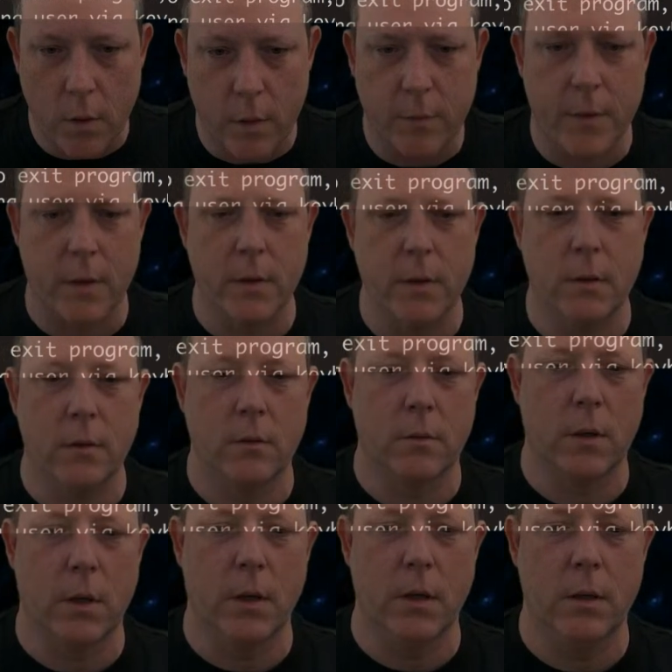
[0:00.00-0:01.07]
Oh, I found it.
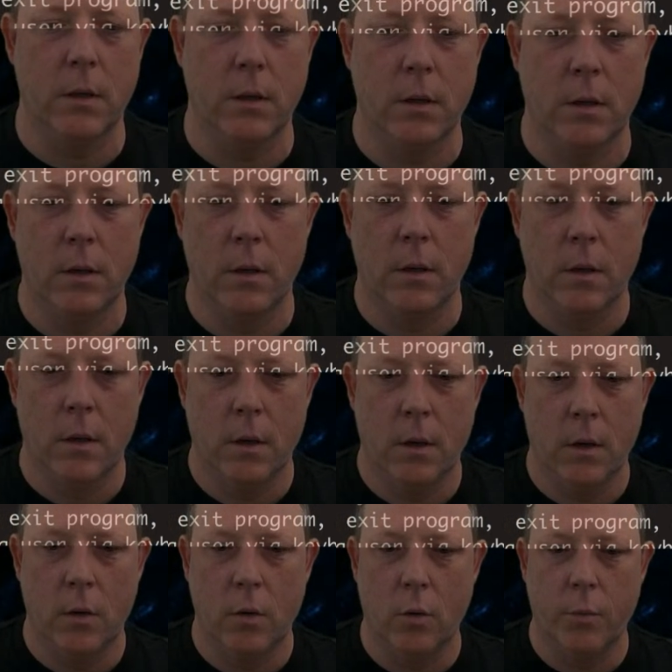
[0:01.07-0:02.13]
Okay.
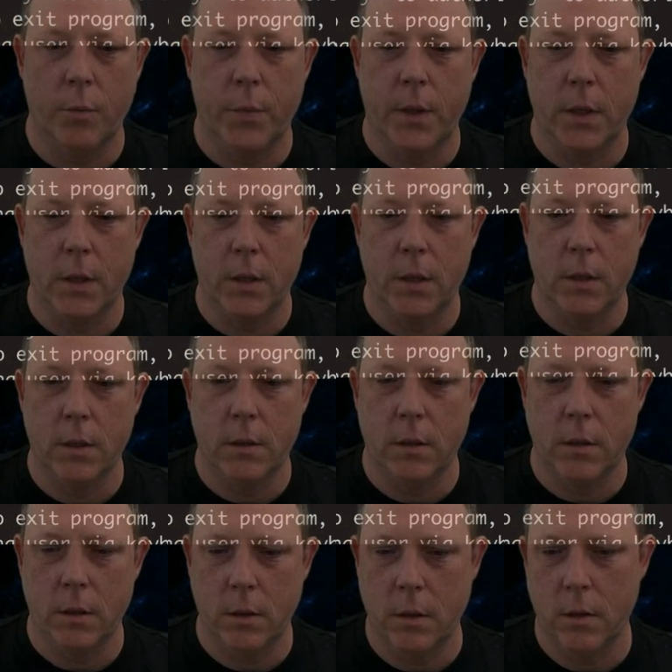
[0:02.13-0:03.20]

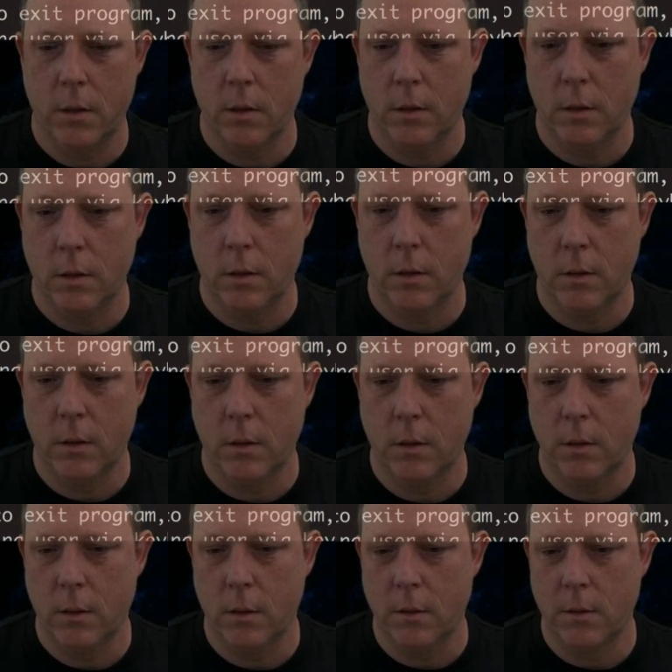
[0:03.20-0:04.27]
Open
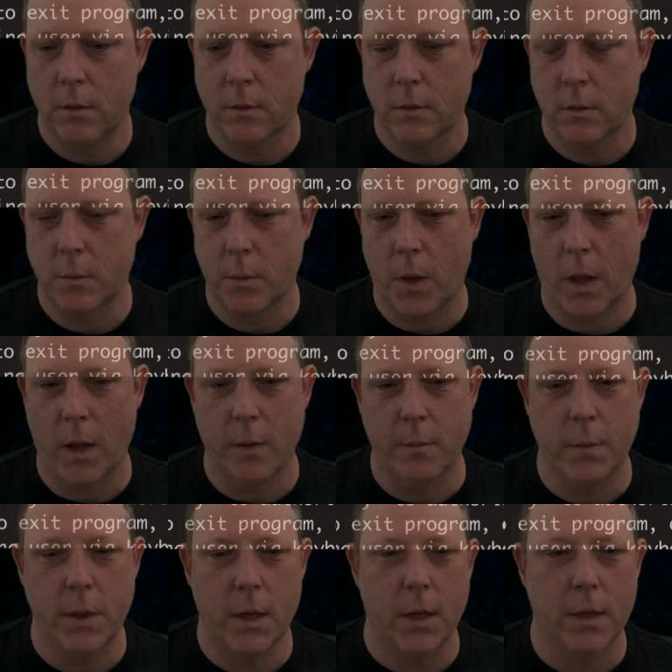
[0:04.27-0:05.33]

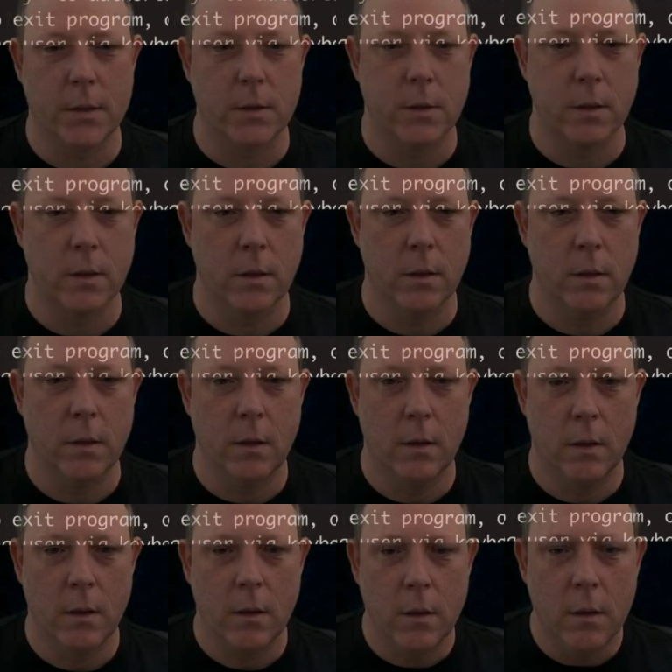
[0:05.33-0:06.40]
Sublime Text.
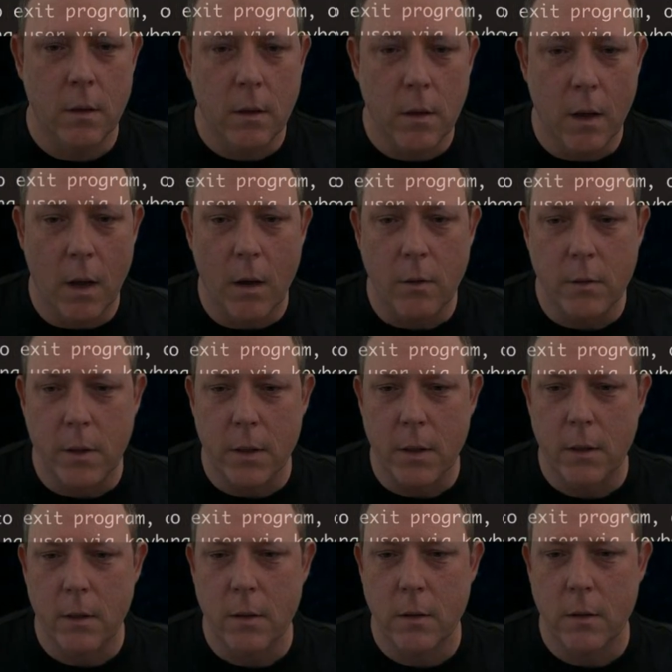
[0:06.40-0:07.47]
Oh,
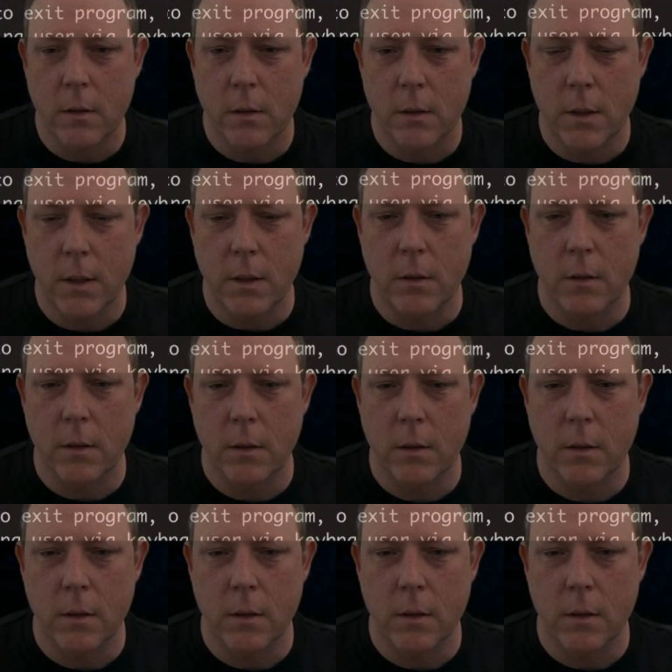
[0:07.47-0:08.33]
okay. Neat.